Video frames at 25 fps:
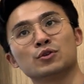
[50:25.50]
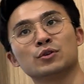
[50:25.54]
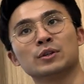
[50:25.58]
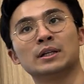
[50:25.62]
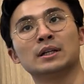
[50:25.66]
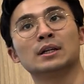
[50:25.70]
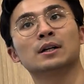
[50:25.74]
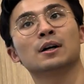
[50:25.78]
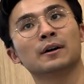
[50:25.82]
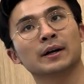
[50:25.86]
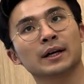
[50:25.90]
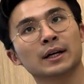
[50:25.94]
3,
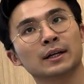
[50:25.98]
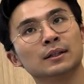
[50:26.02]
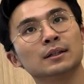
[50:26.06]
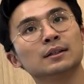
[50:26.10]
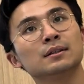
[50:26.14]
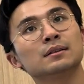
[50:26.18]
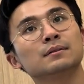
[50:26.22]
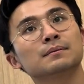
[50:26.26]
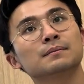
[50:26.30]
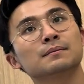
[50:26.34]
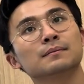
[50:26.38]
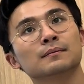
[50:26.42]
correct or
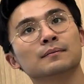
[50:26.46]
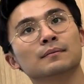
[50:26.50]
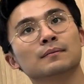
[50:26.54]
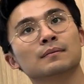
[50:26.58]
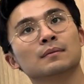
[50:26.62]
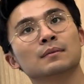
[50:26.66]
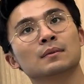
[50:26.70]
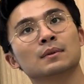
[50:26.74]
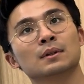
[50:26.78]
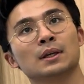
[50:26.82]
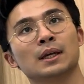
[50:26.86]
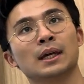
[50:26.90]
not?
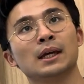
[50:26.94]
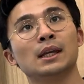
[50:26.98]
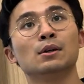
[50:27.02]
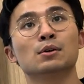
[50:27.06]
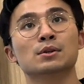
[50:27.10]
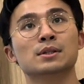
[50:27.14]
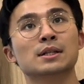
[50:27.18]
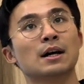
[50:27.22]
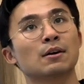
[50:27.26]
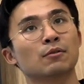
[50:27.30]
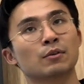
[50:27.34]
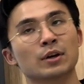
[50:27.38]
Okay,
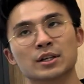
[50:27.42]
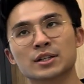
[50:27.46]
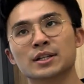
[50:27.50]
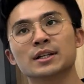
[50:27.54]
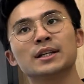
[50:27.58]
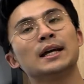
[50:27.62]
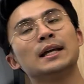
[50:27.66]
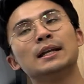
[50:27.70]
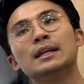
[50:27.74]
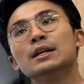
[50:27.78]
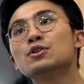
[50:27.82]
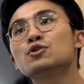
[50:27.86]
those kind of
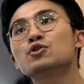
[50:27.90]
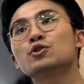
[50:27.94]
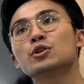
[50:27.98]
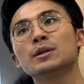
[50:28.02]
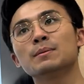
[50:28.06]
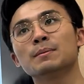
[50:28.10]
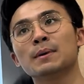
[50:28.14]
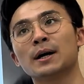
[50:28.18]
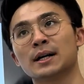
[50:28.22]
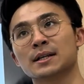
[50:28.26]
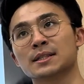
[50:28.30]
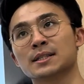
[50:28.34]
questions, at least 3
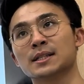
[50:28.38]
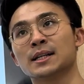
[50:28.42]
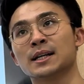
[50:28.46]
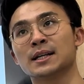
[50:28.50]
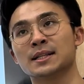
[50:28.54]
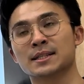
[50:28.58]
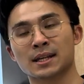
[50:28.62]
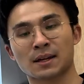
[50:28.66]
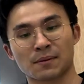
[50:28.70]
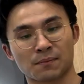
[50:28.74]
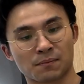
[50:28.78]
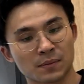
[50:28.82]
marks in
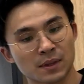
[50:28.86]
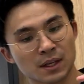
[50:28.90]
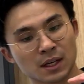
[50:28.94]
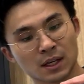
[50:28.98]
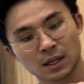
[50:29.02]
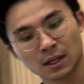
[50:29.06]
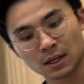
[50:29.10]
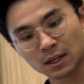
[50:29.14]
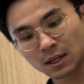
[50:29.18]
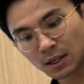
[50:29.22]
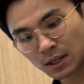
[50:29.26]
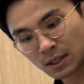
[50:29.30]
exam.
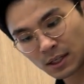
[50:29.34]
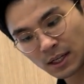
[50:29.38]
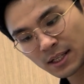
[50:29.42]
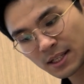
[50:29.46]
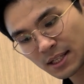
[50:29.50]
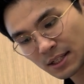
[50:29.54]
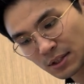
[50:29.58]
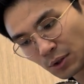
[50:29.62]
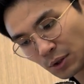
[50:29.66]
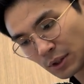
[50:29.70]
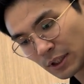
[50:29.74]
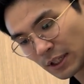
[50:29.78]
This
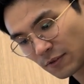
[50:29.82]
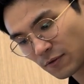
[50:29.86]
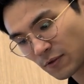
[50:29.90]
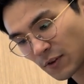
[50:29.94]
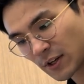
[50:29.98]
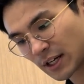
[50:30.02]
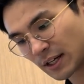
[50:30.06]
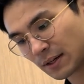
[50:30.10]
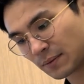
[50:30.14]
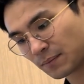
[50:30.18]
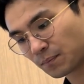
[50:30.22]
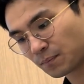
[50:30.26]
is no
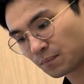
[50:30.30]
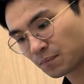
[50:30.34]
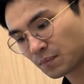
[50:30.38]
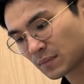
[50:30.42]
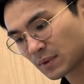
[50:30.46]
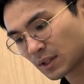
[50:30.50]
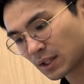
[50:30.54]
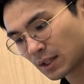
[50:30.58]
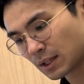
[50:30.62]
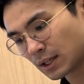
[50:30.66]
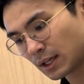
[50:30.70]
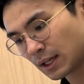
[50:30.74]
different.
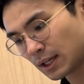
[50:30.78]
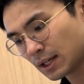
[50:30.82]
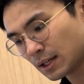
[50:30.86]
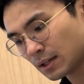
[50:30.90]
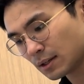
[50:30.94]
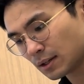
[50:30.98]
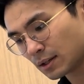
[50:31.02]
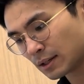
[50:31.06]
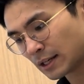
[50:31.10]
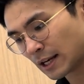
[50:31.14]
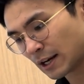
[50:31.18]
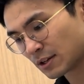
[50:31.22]

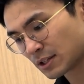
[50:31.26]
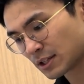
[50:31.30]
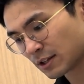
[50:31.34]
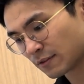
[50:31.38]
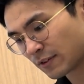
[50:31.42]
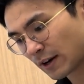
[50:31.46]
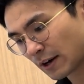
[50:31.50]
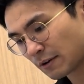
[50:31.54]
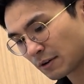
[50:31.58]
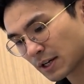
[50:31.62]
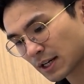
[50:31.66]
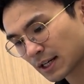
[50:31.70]
Okay, there is a
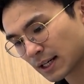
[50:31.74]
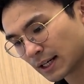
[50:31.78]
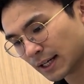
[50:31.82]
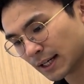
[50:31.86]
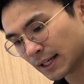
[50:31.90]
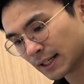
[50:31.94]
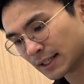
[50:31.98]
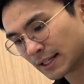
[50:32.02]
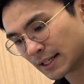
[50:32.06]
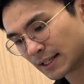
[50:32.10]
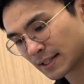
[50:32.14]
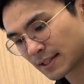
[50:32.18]
very
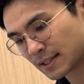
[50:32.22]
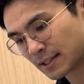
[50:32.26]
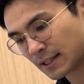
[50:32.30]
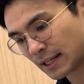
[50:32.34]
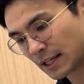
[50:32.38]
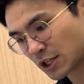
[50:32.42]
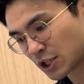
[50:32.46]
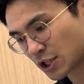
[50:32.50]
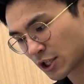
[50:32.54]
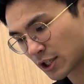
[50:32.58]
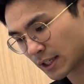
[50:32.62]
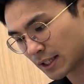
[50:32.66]
clear
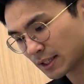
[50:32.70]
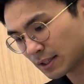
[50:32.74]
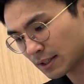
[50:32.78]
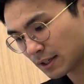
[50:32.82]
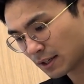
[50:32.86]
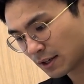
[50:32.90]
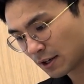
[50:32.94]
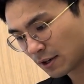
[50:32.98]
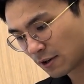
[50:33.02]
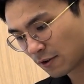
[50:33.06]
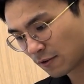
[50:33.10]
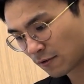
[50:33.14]

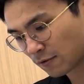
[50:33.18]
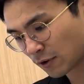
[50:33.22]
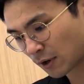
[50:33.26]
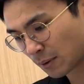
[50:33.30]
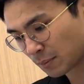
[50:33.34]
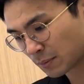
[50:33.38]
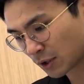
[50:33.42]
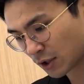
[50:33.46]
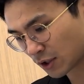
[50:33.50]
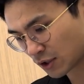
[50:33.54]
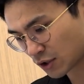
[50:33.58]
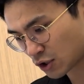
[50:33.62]
distinction
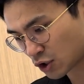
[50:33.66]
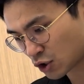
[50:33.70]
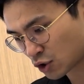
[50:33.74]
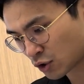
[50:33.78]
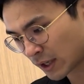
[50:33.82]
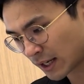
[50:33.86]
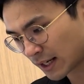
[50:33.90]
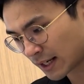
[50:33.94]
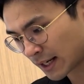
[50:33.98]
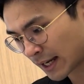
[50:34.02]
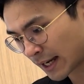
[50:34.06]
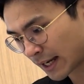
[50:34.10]
from your
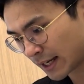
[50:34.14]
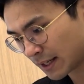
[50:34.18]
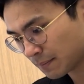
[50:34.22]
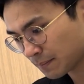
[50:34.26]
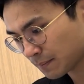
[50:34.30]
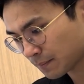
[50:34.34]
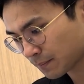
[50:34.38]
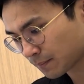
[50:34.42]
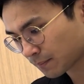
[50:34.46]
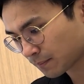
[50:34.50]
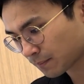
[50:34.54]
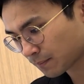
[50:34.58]
straight
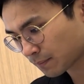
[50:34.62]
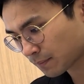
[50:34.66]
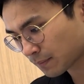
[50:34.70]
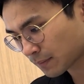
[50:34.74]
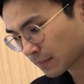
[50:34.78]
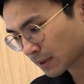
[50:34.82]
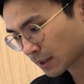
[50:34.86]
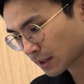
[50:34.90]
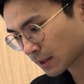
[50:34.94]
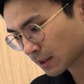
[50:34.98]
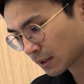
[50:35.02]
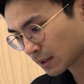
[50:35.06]
line
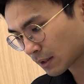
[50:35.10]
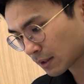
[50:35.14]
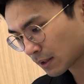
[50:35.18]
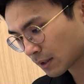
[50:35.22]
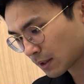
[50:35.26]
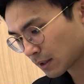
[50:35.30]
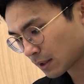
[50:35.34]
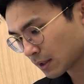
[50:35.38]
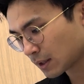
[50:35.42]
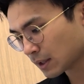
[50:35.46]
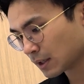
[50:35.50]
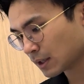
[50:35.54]

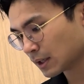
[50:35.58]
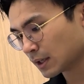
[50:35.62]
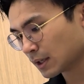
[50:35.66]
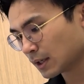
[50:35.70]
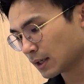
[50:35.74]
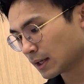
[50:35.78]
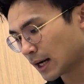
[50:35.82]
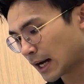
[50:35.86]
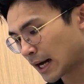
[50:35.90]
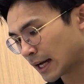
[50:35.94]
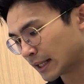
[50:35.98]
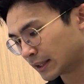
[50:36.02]

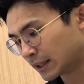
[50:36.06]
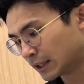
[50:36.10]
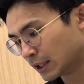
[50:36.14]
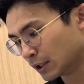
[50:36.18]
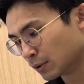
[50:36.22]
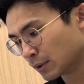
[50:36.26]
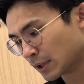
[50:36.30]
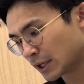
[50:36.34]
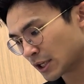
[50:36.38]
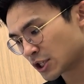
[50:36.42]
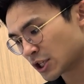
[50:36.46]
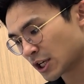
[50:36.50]

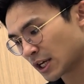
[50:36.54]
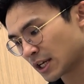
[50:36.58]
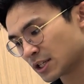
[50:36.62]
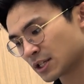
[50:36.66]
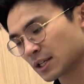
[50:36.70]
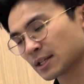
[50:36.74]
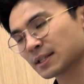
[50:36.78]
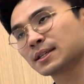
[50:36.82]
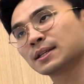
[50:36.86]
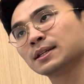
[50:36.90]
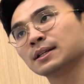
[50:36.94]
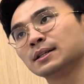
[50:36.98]
until it
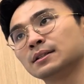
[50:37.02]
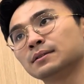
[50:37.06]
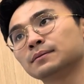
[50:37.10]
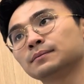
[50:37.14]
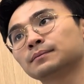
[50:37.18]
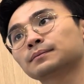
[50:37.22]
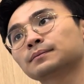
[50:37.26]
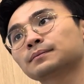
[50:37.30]
changes here.